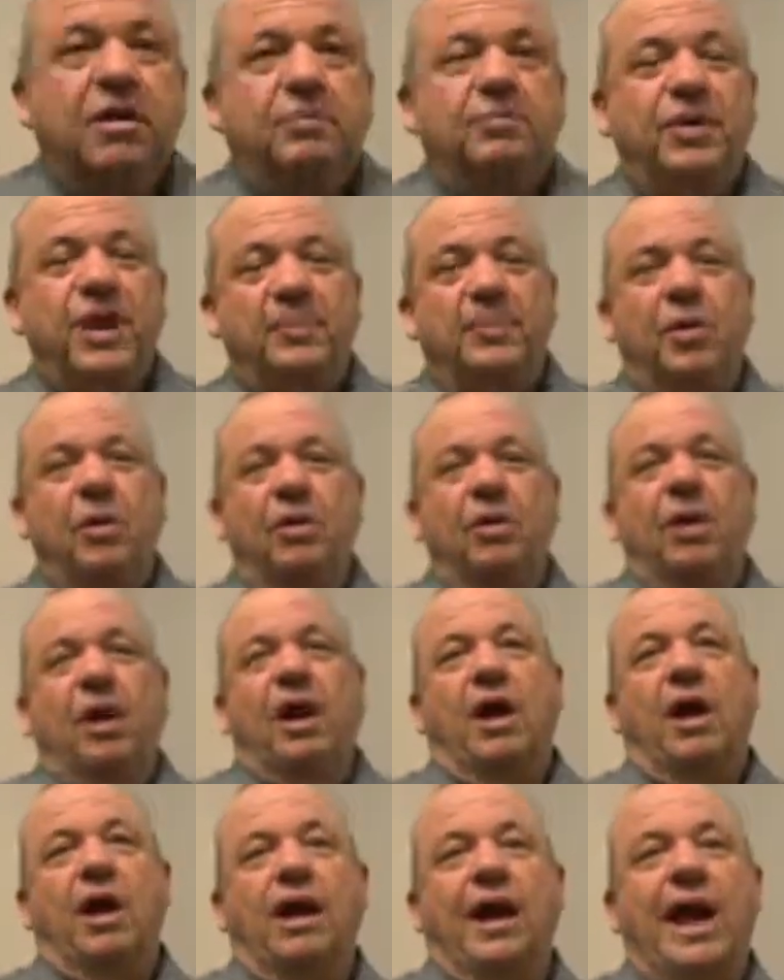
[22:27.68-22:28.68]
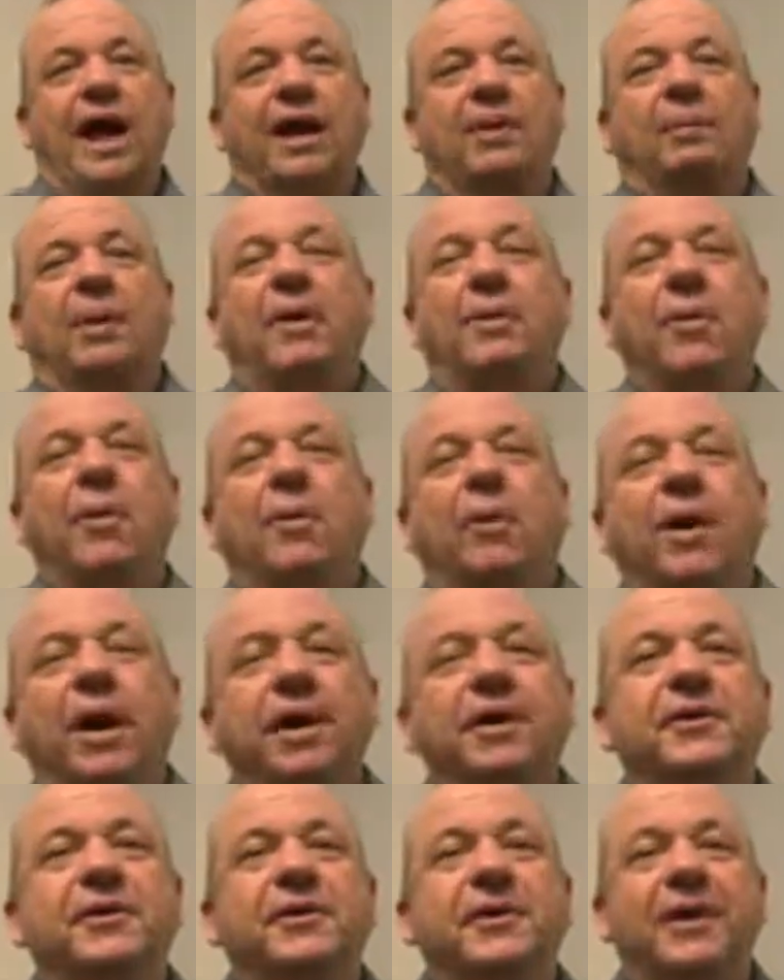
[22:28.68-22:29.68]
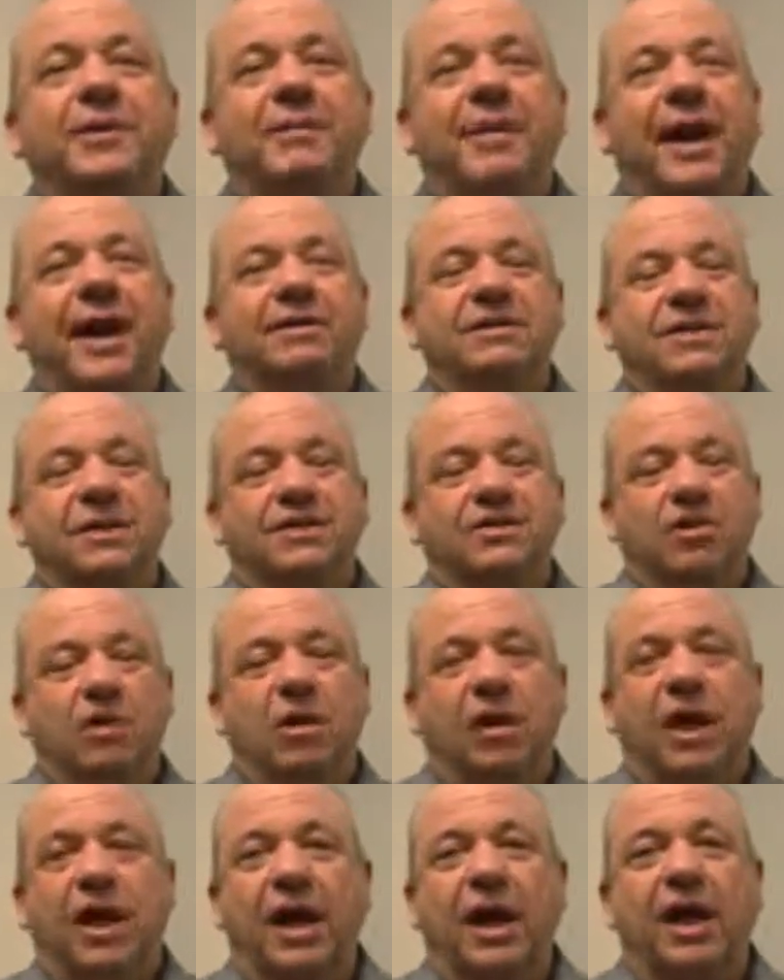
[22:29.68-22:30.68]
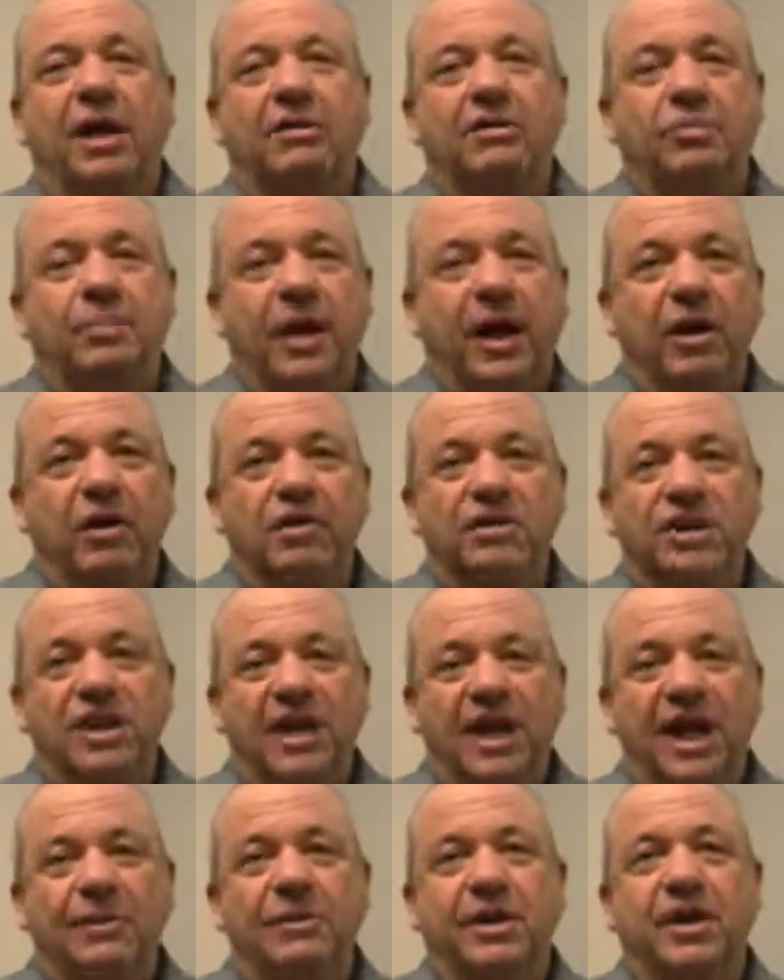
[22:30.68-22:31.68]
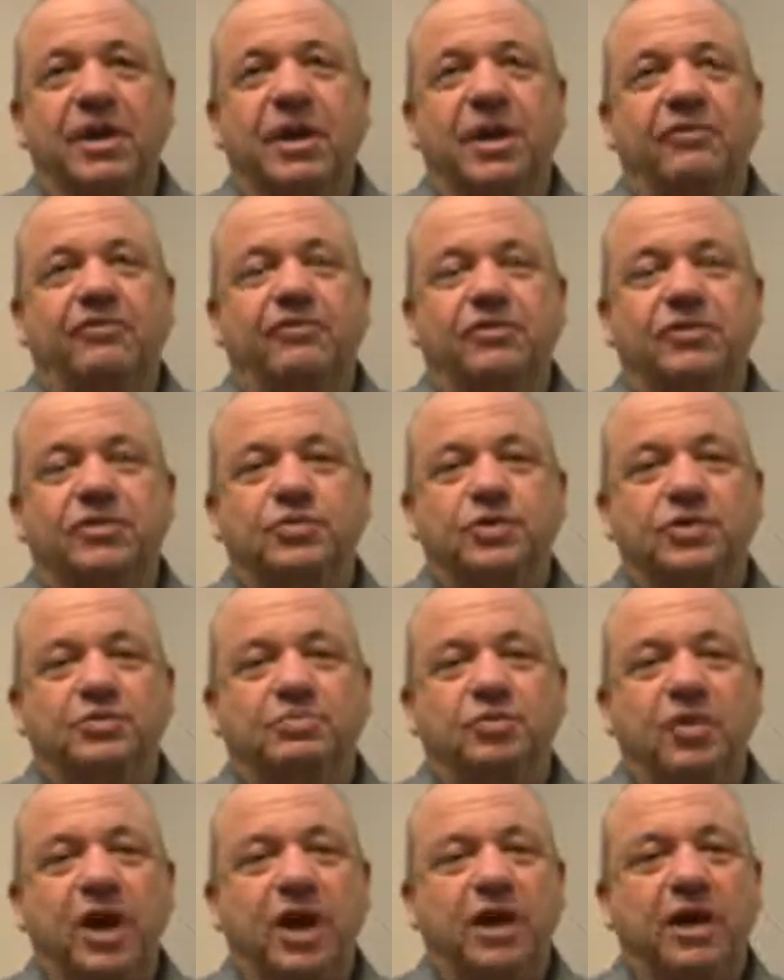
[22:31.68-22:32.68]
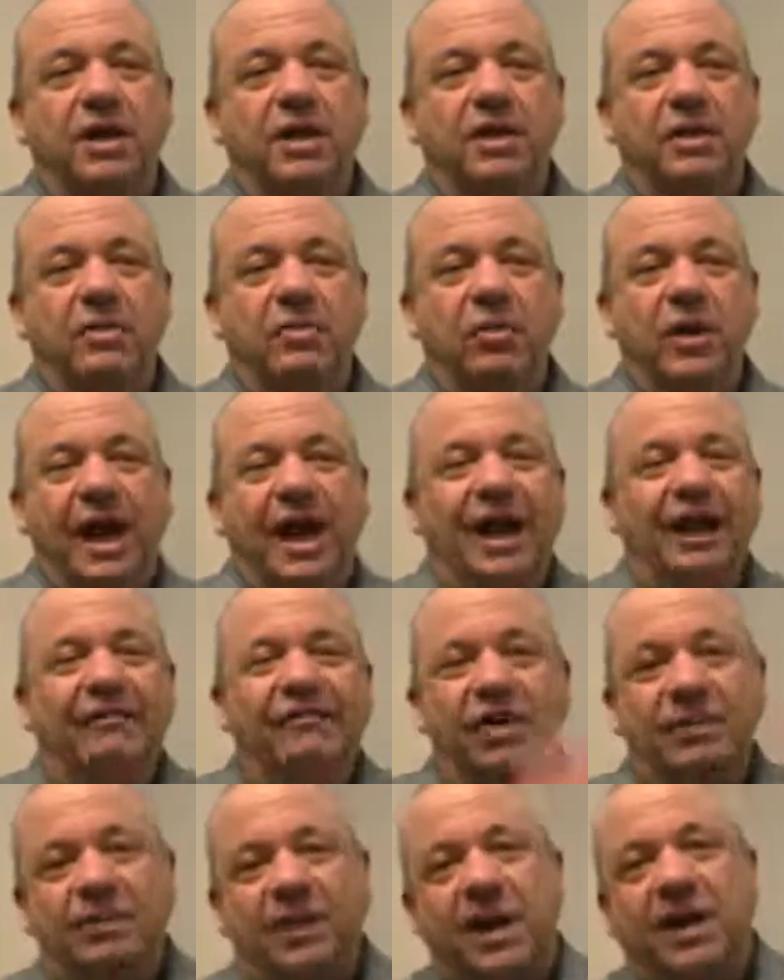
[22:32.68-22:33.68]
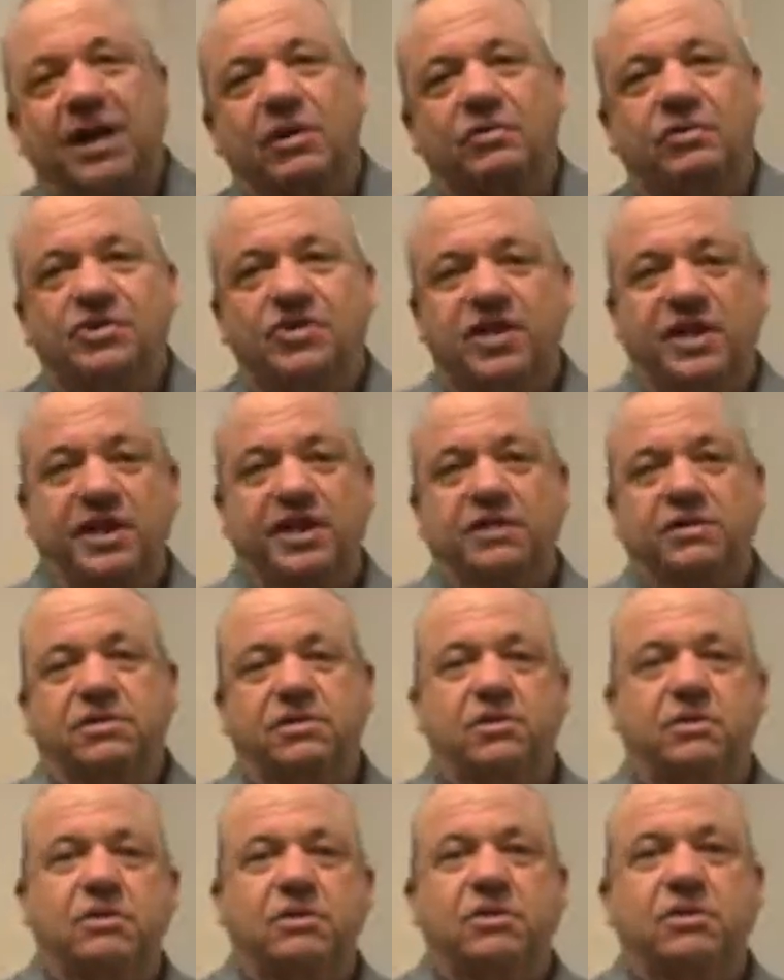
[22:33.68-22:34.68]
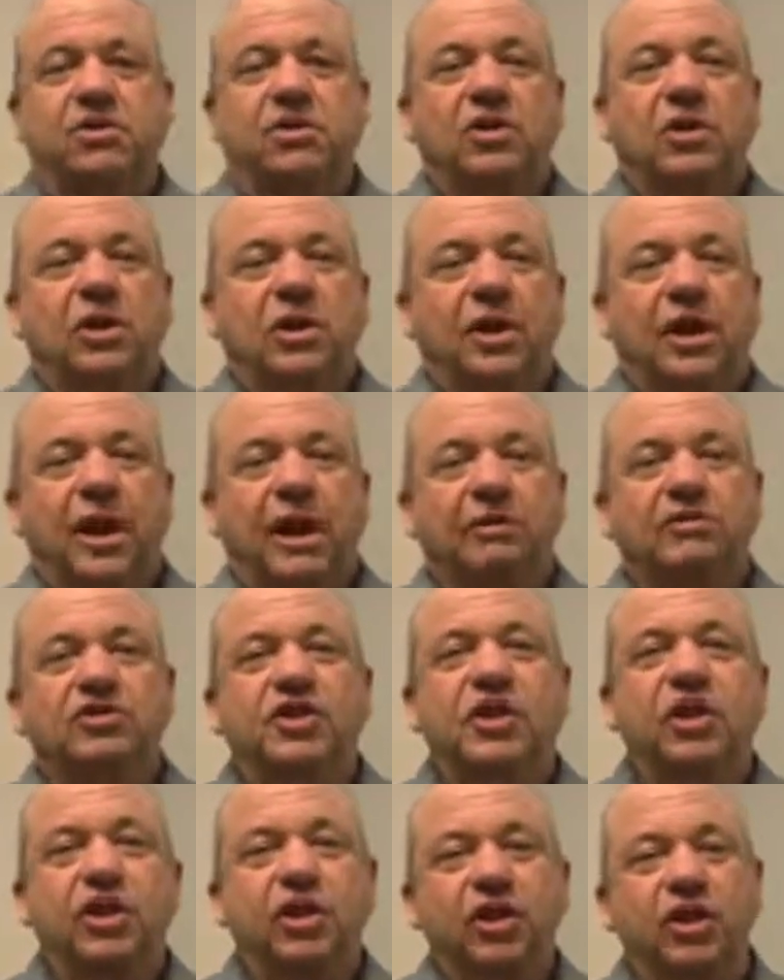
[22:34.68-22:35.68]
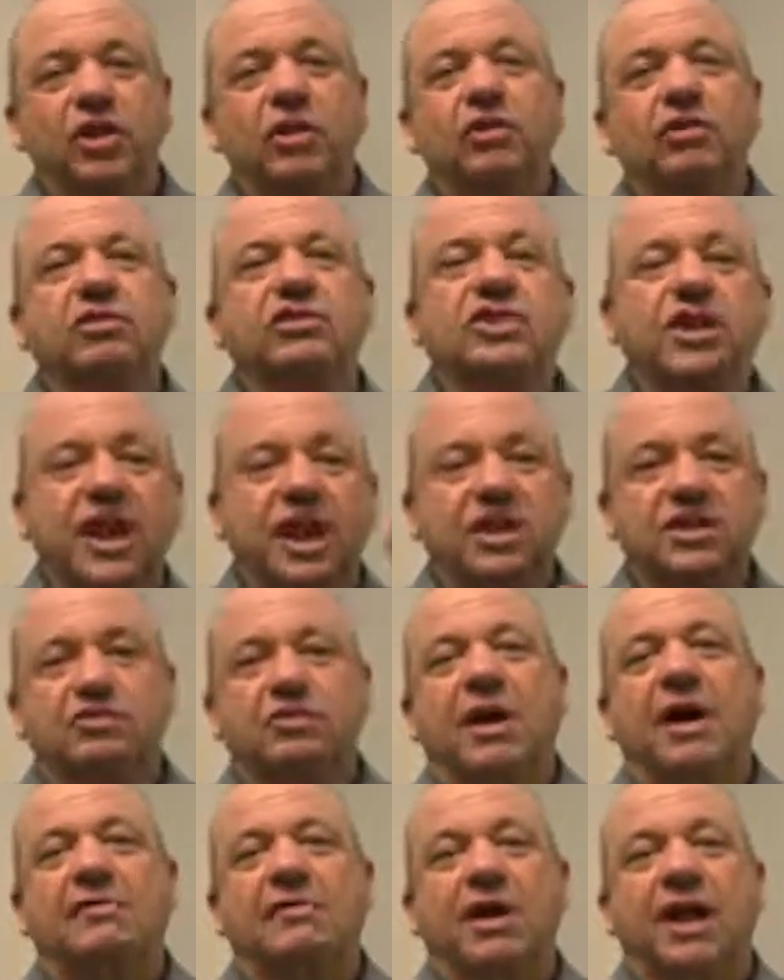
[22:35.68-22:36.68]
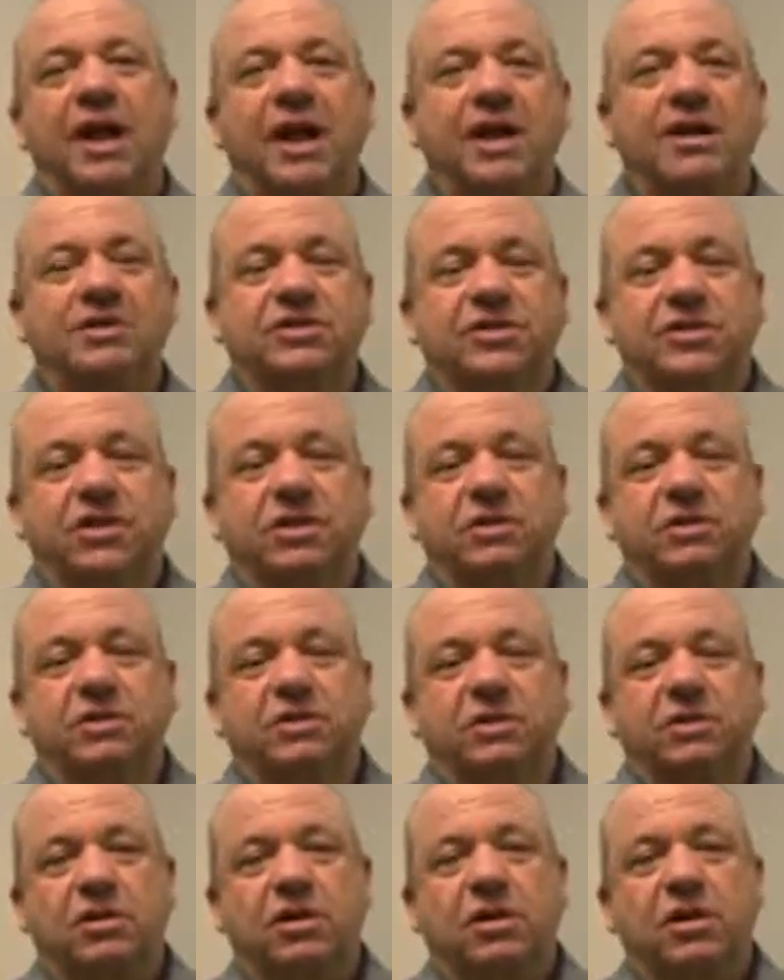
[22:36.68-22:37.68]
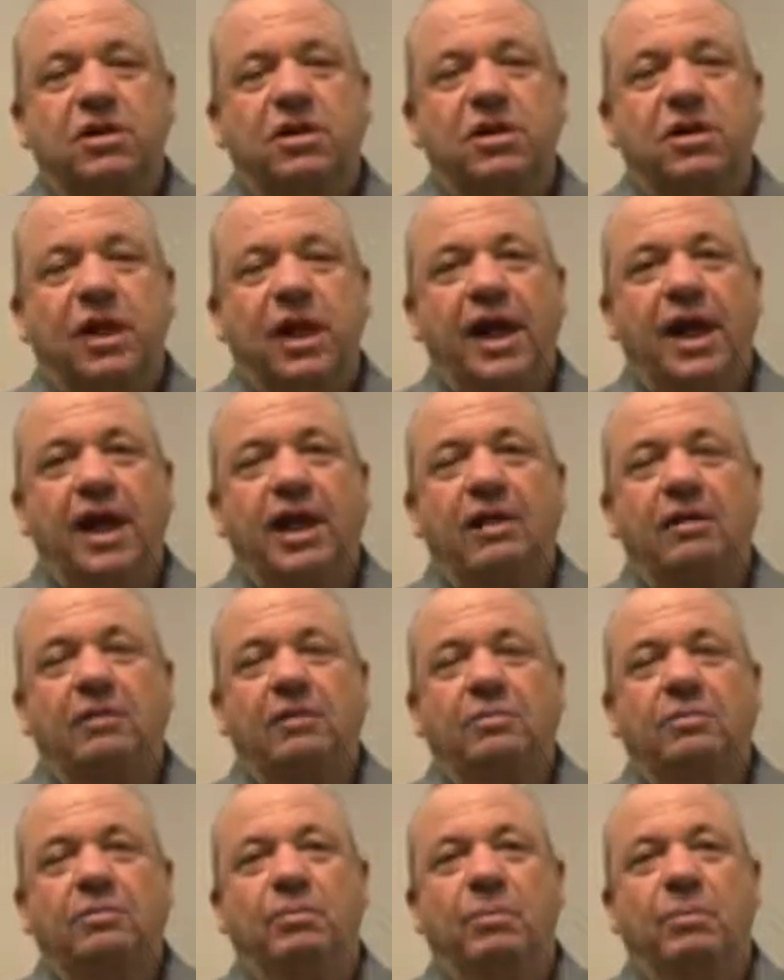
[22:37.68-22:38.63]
A lot of people wondered about this Paris Climate Conference, which everybody was there. It was a huge extravaganza. And